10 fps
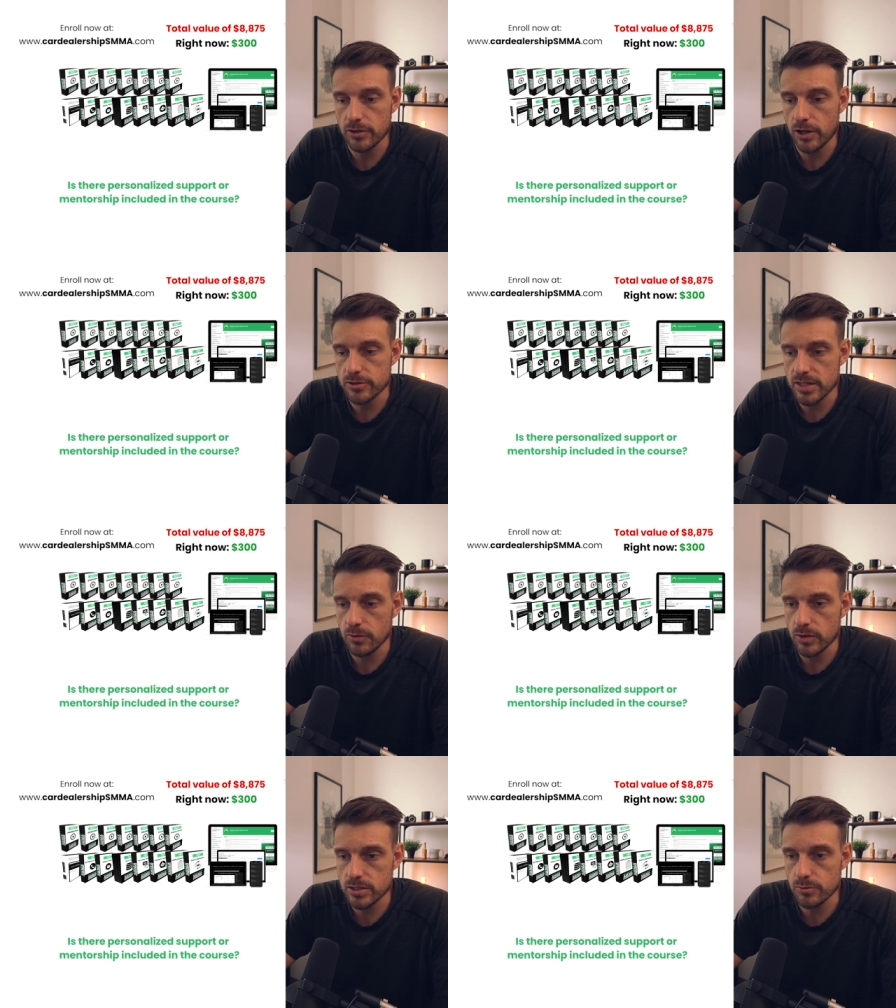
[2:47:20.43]
to
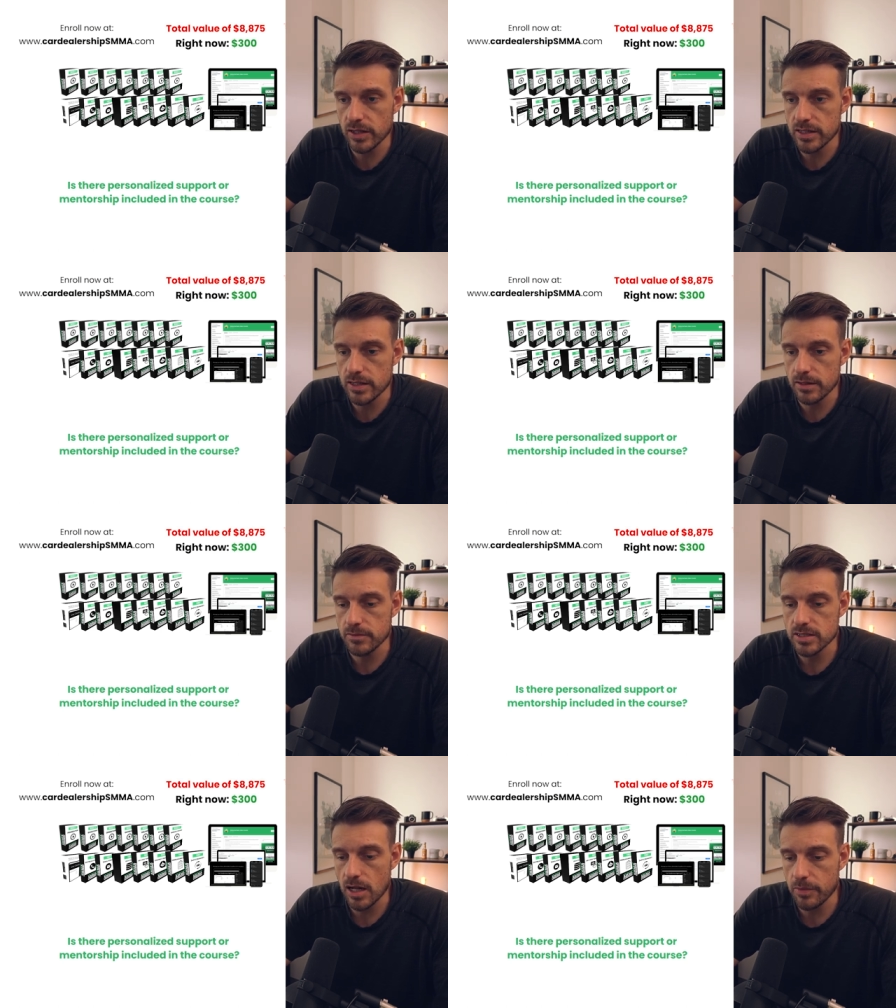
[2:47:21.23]
understand what's really
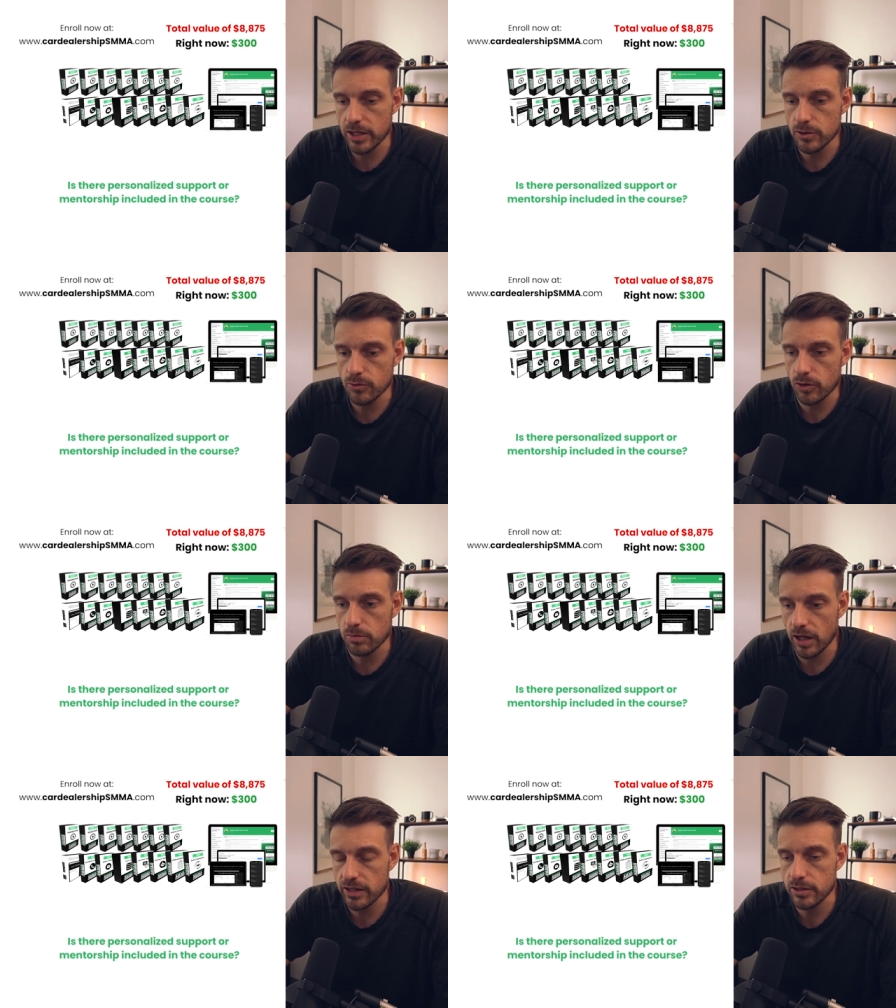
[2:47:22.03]
stopping you or
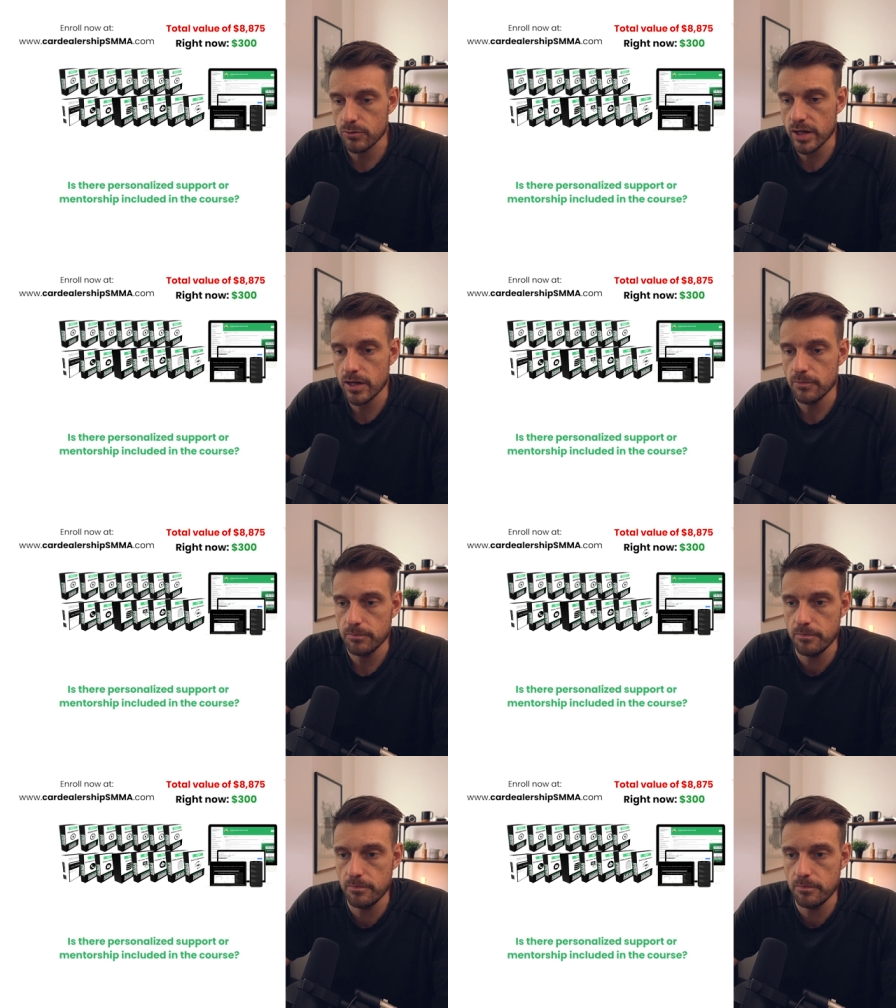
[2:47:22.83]
blocking you right now.